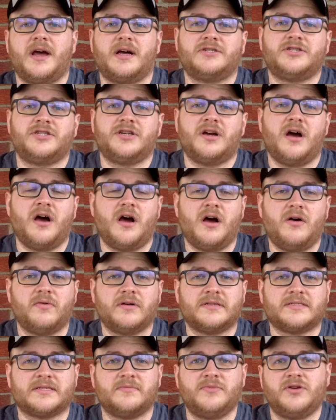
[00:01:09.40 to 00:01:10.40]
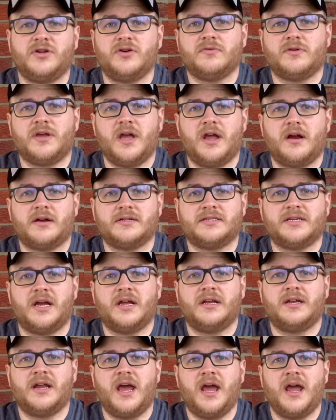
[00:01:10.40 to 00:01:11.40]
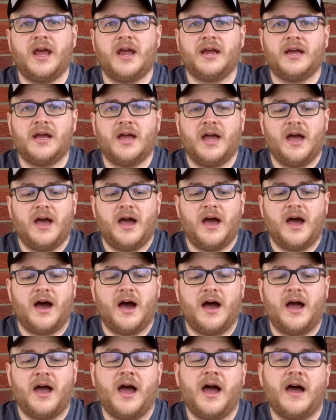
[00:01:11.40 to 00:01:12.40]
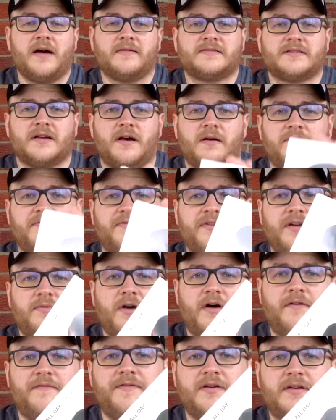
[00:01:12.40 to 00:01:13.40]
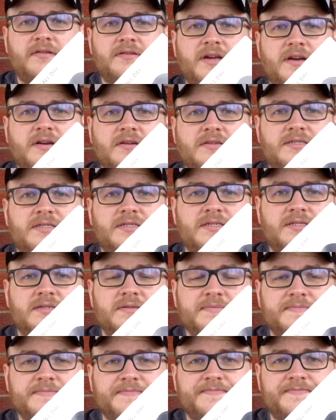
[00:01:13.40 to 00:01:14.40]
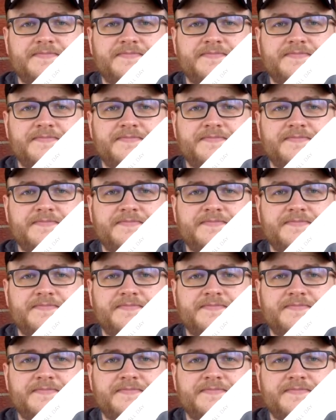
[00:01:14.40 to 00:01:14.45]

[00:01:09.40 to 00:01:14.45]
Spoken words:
at you with some new gear today. I have some FREEWELL filters